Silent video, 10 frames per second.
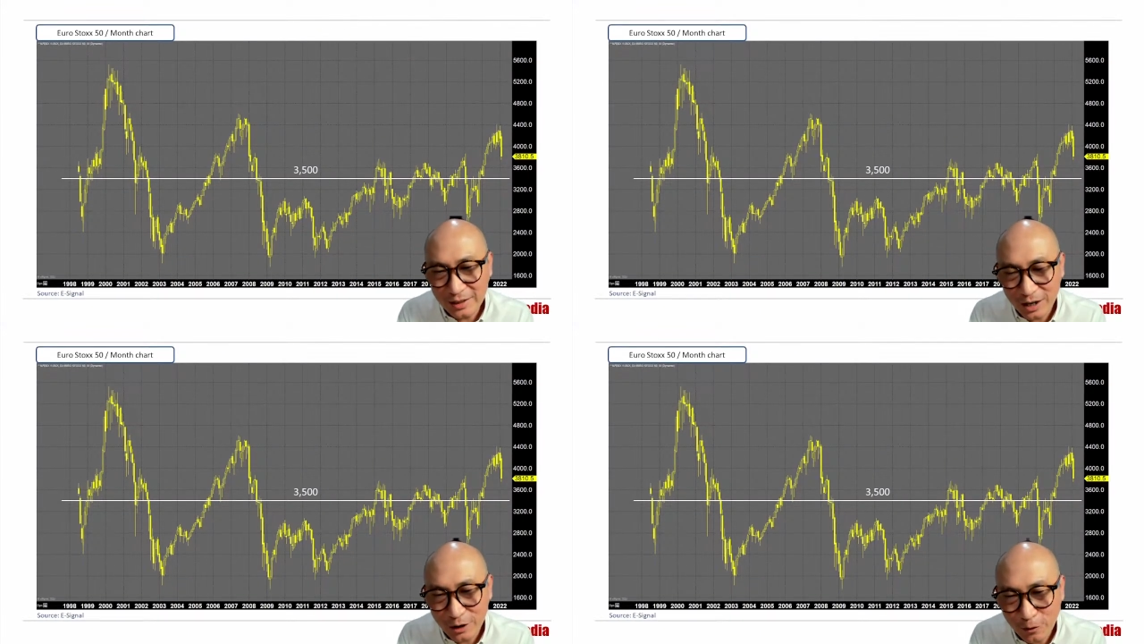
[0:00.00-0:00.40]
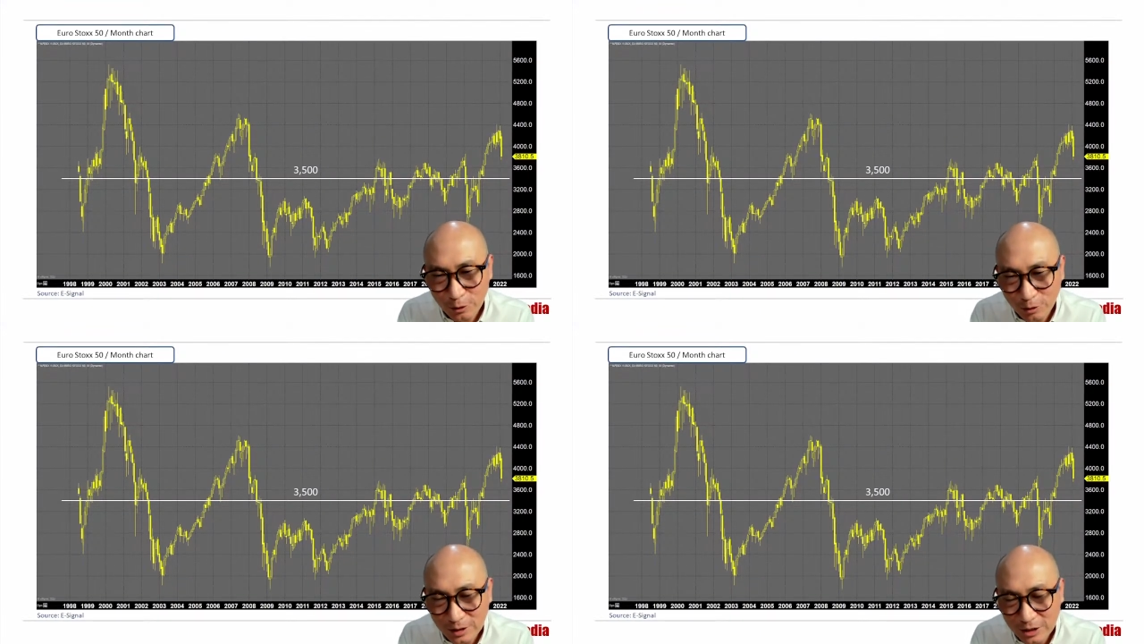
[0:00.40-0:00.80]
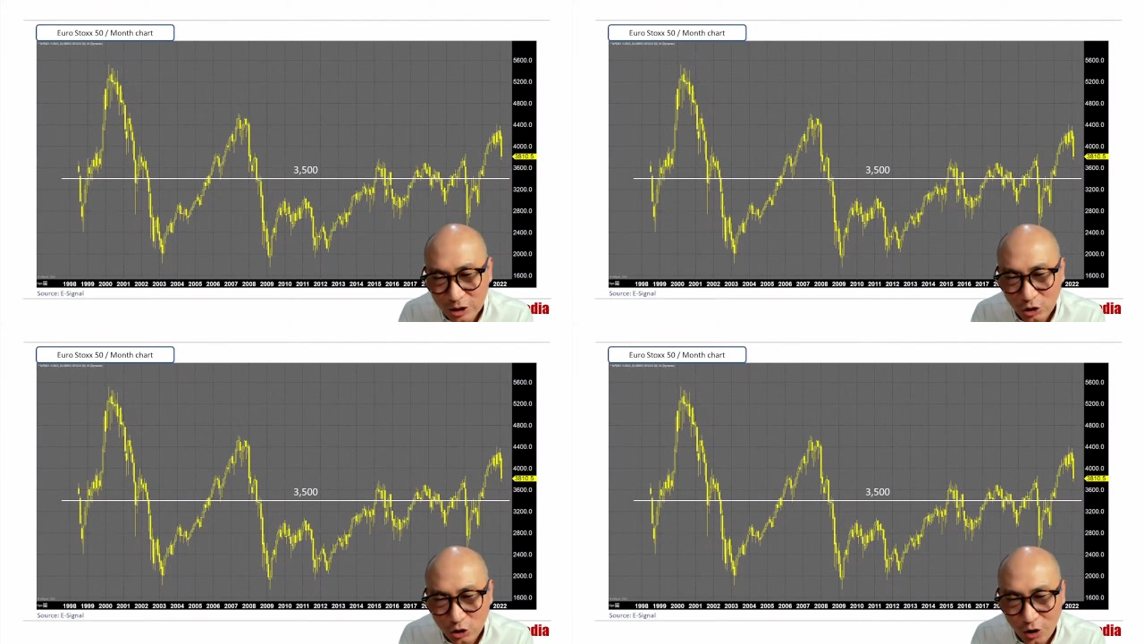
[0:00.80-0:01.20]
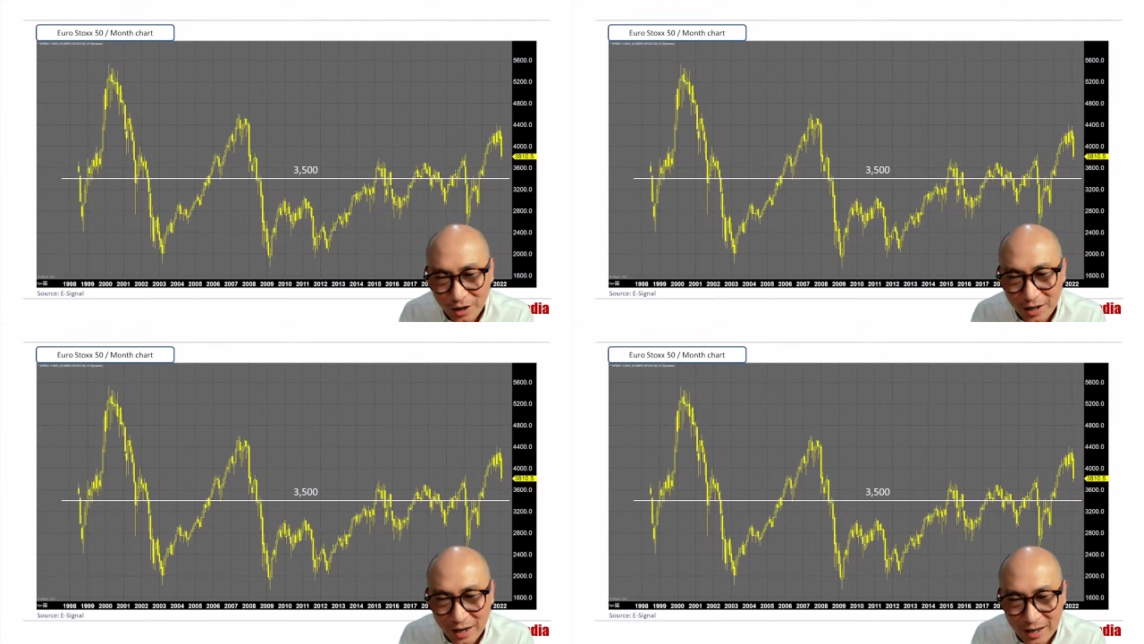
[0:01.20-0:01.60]
for those that just
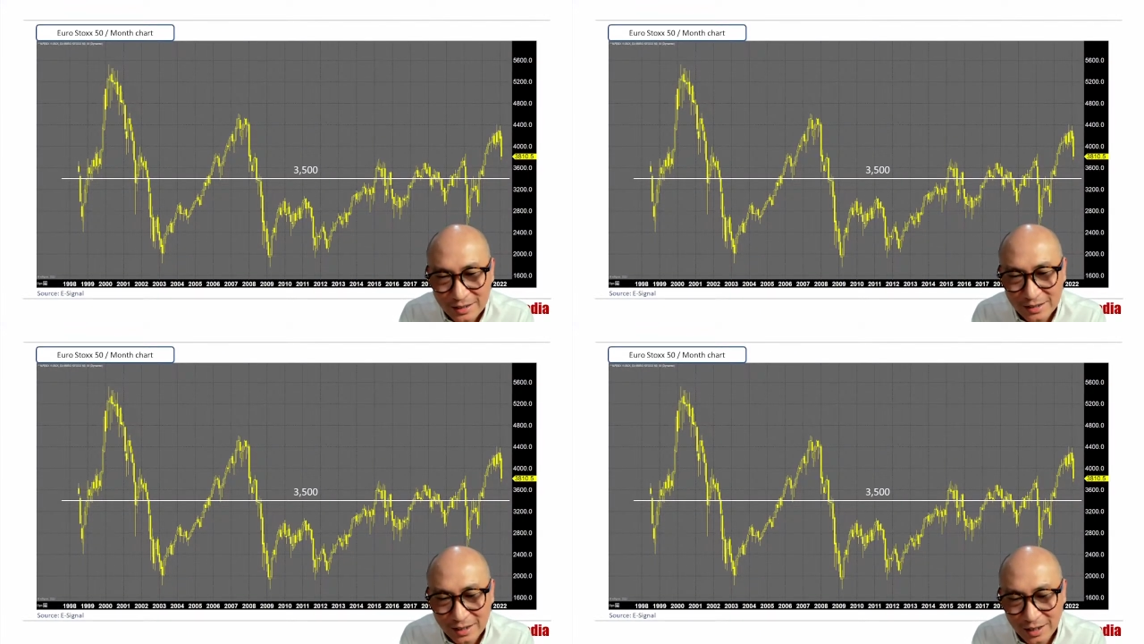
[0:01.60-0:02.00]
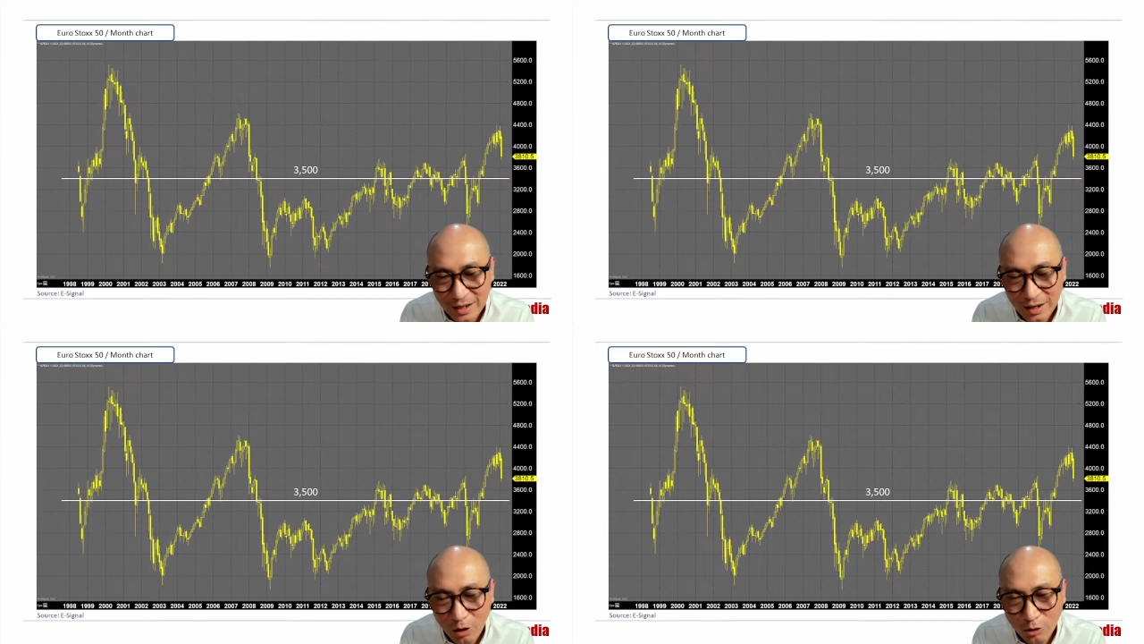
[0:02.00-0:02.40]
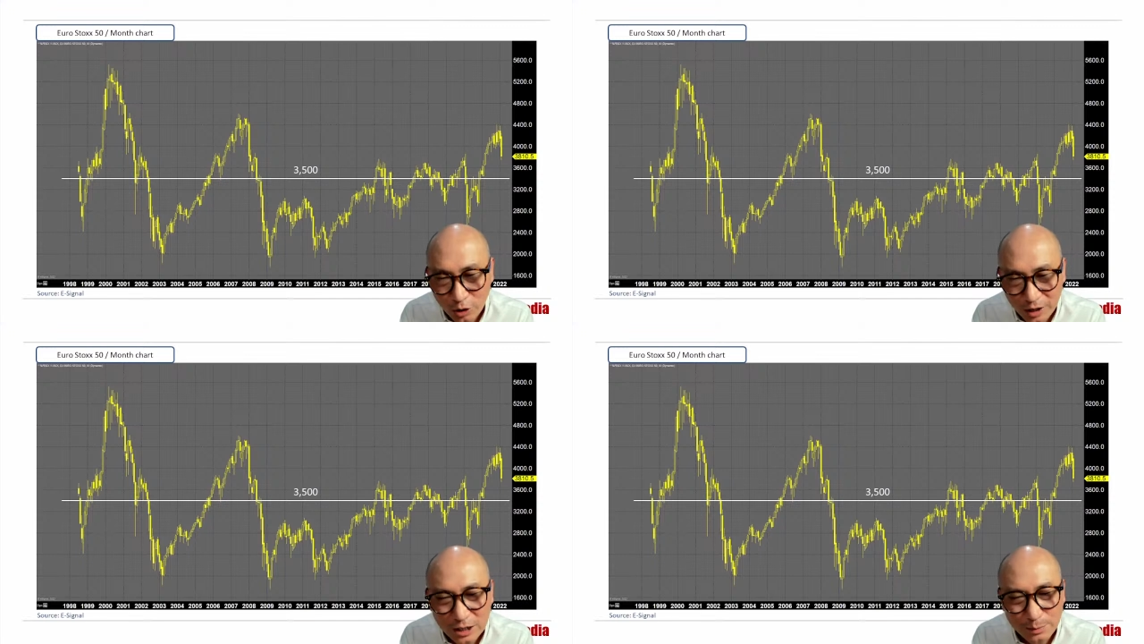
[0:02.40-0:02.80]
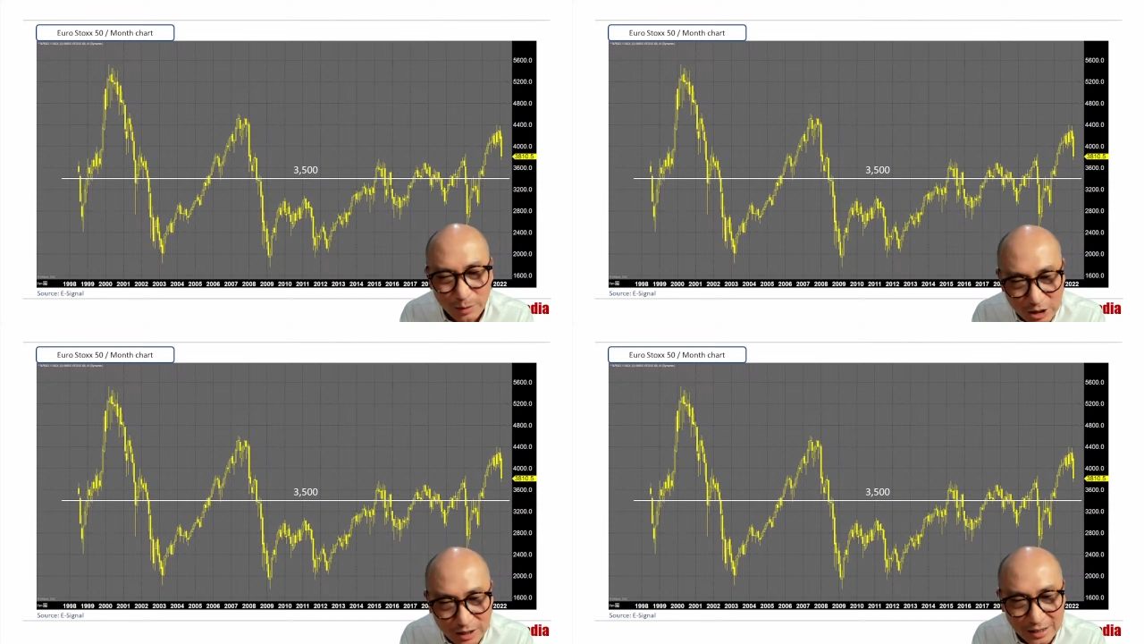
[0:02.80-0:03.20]
join us or join us
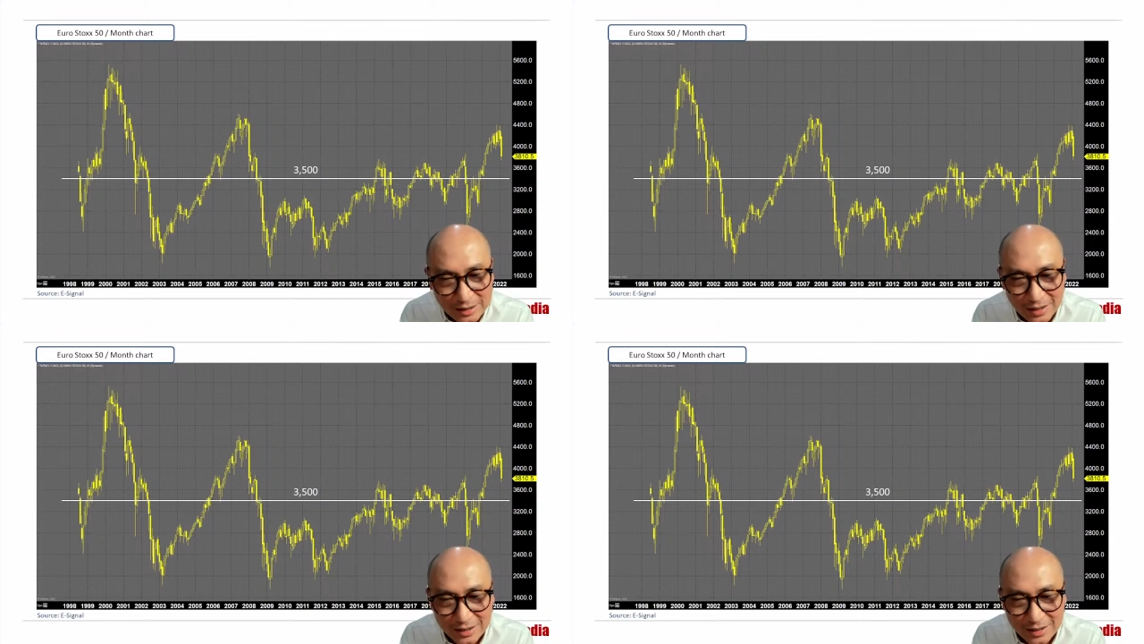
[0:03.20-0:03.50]
much later,